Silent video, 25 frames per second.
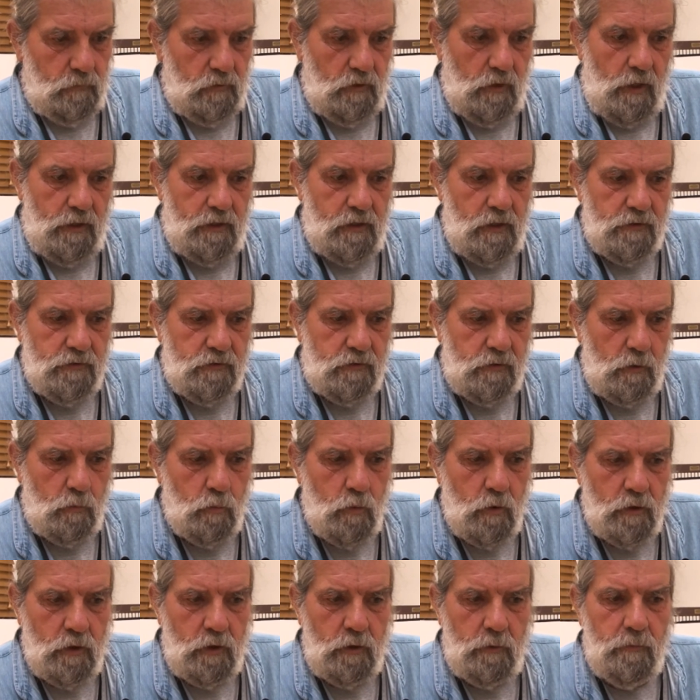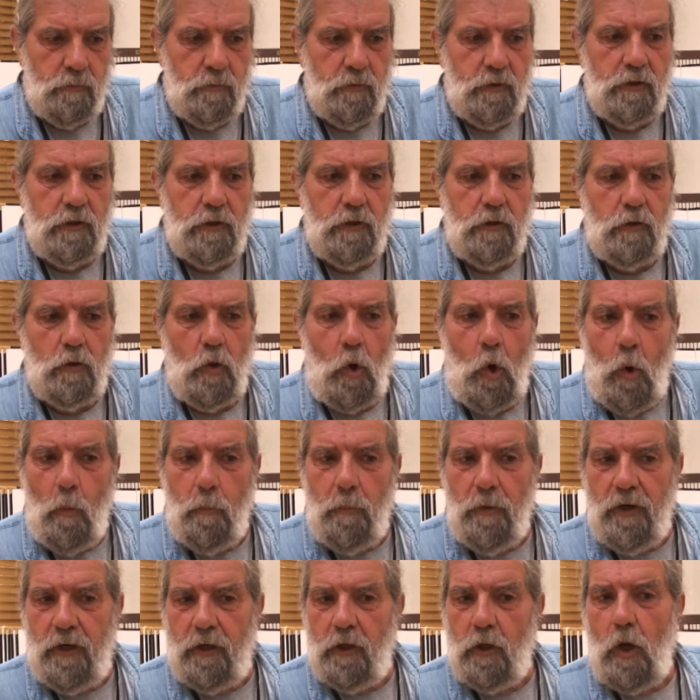Like I said, we're going to be
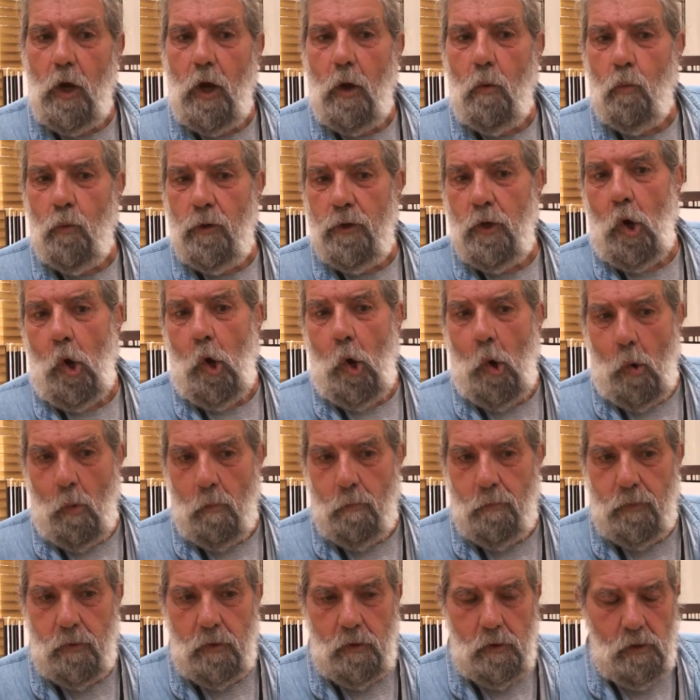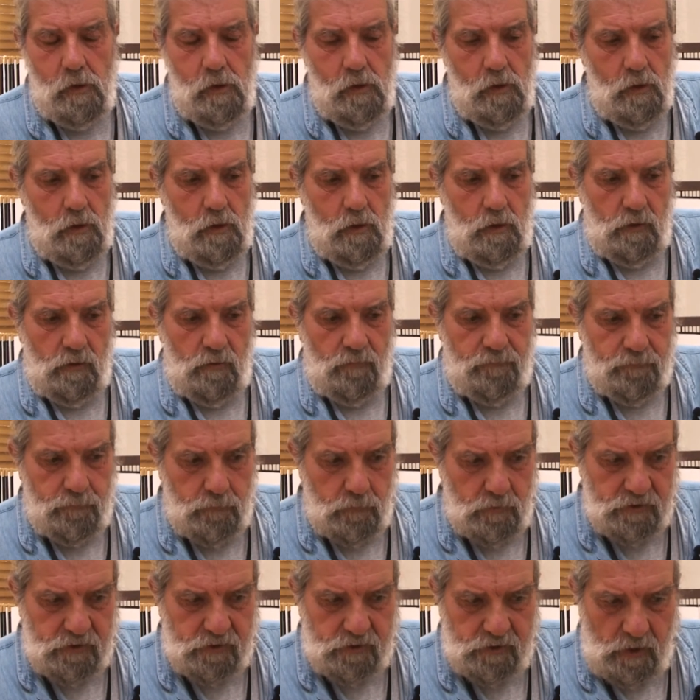opening, we hope, the
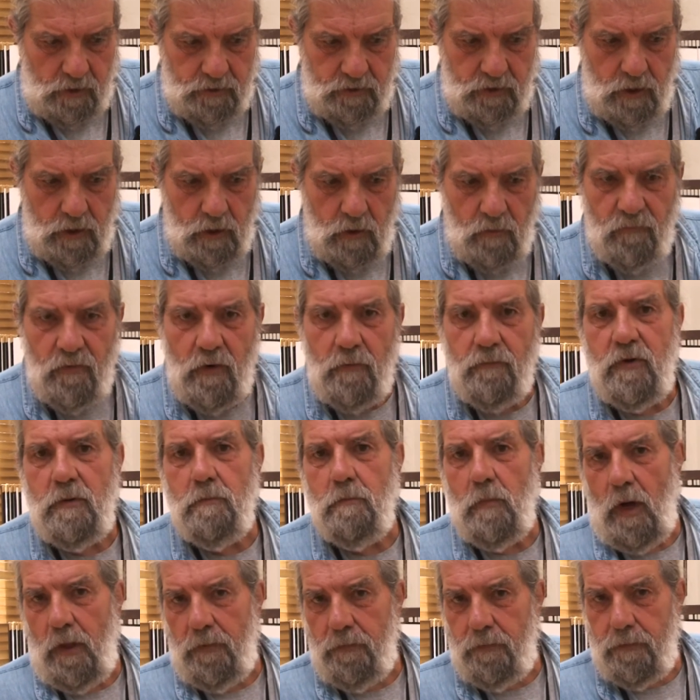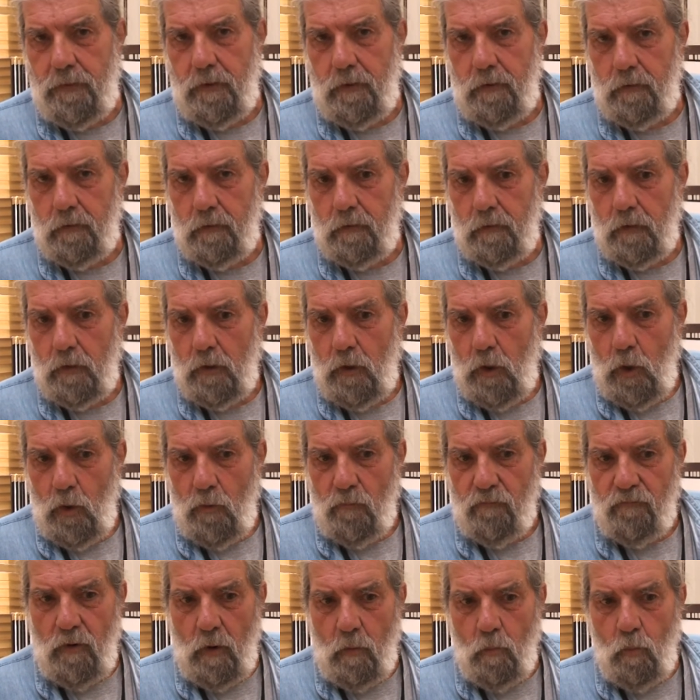first Sunday of every month
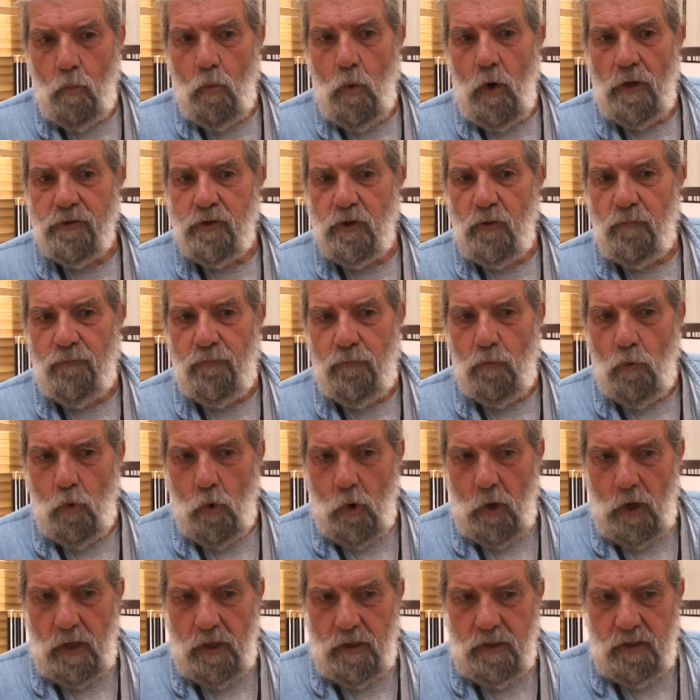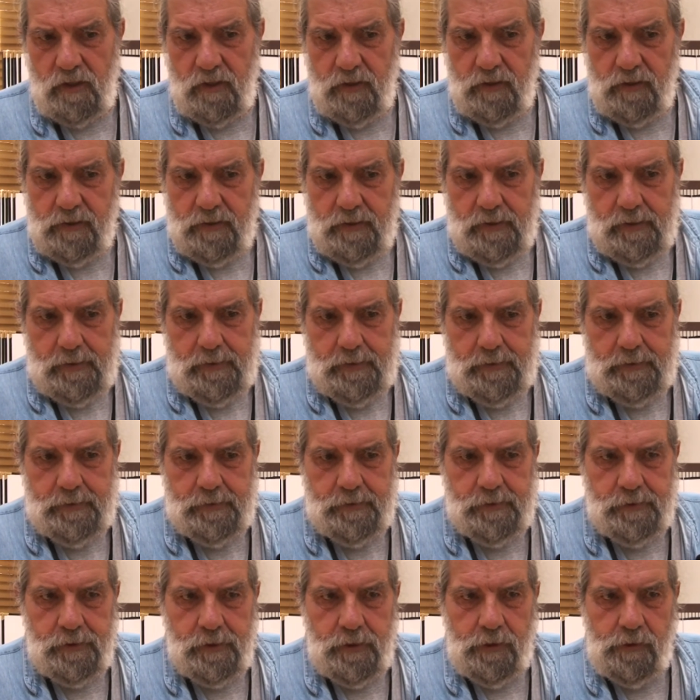from 1 to 4.
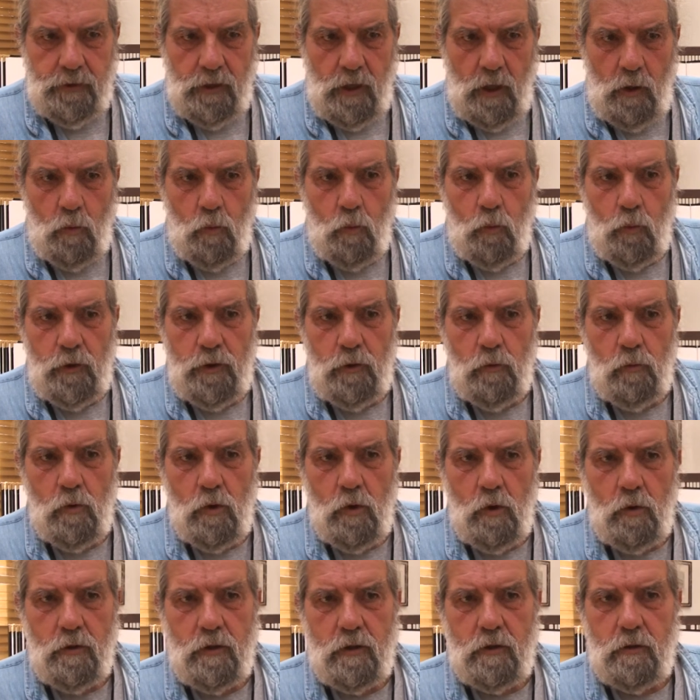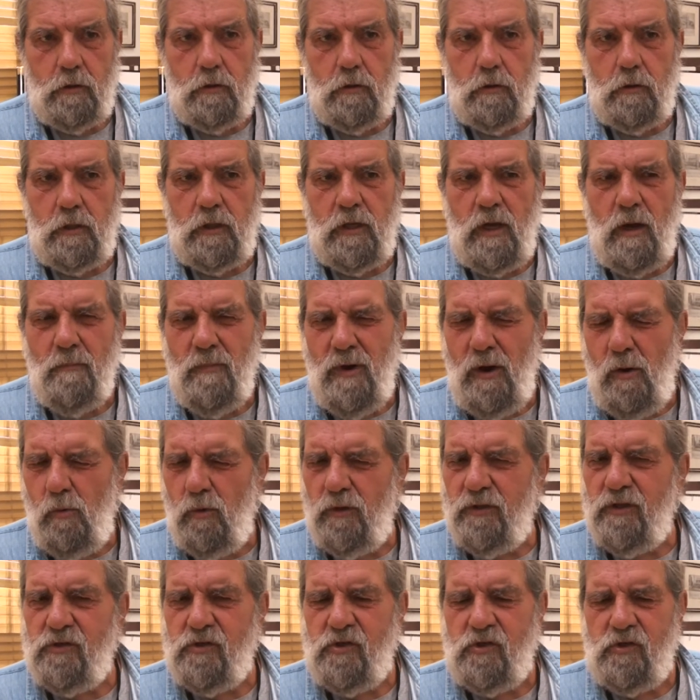And we will come out
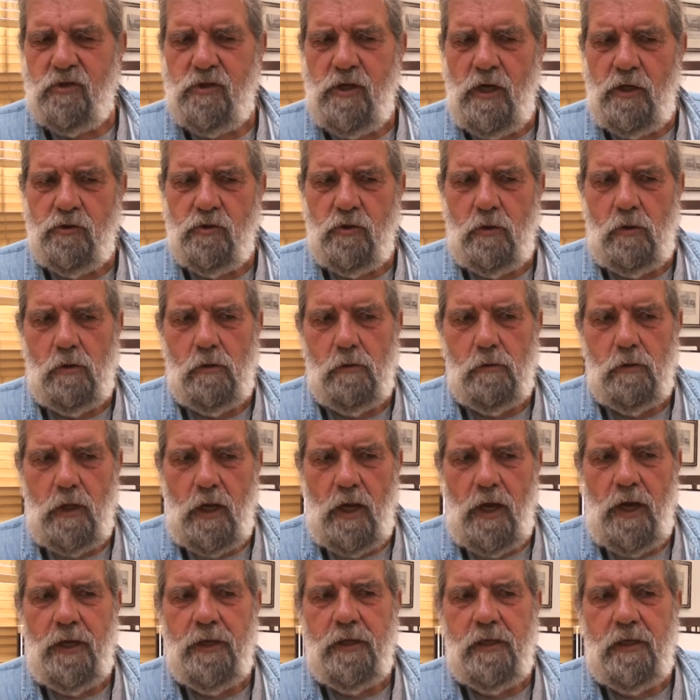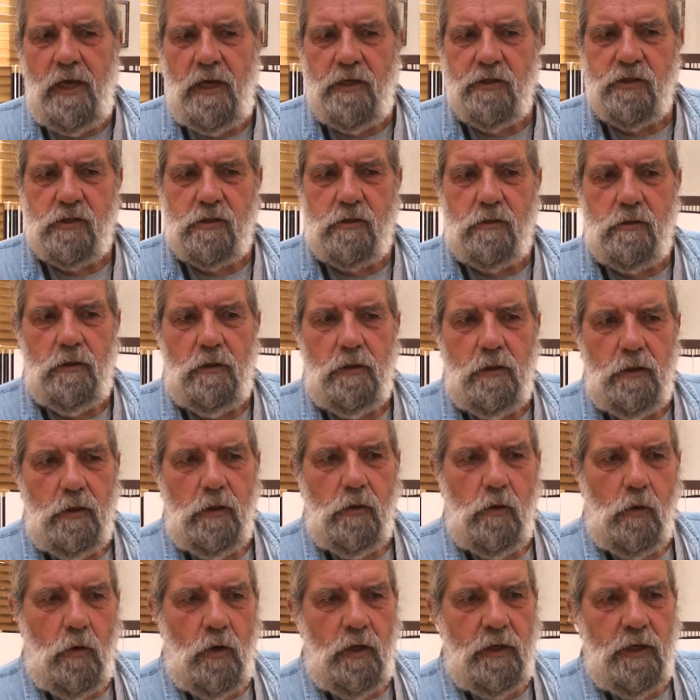with a schedule, I guess,
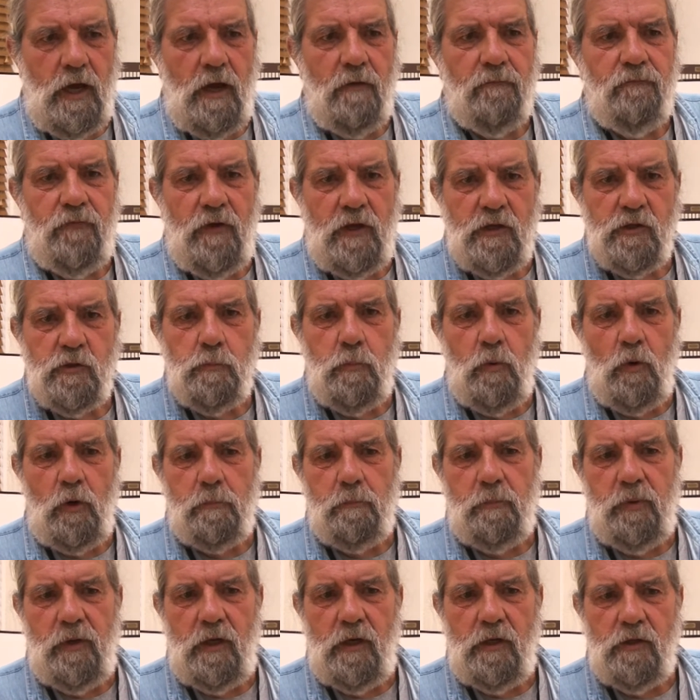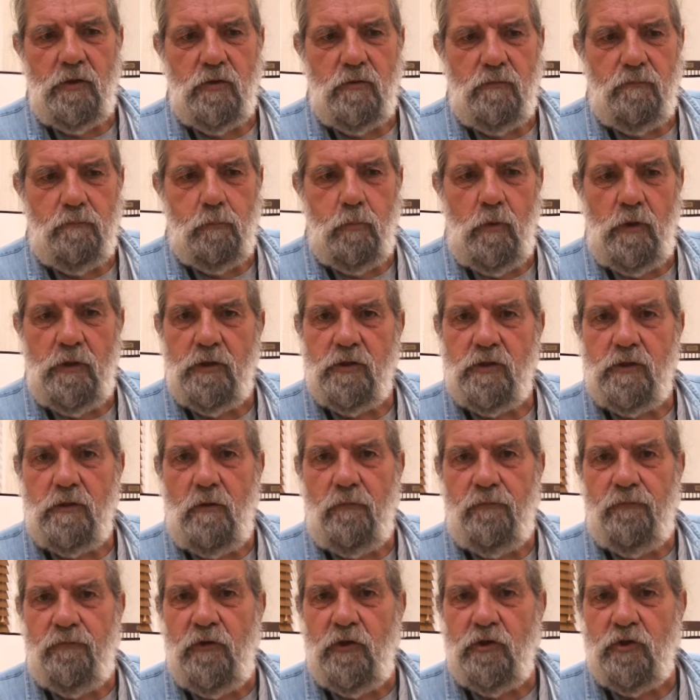on our Facebook page when it's
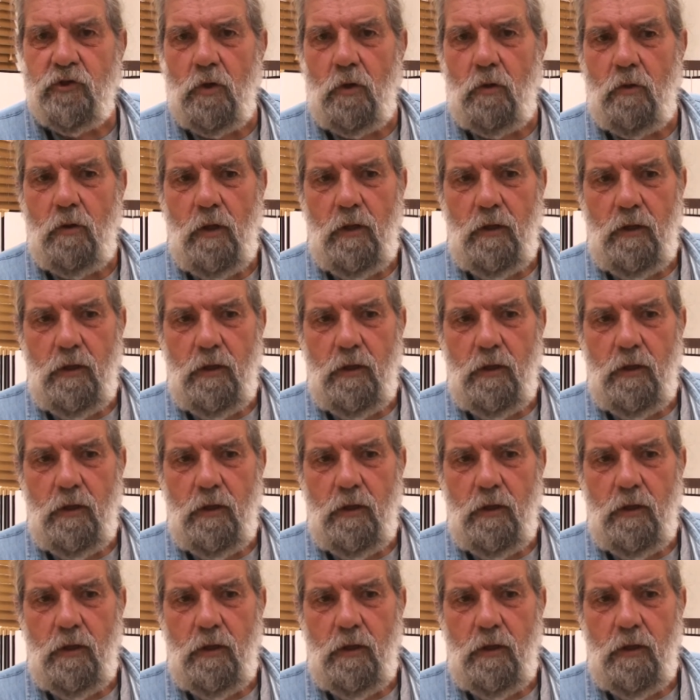official.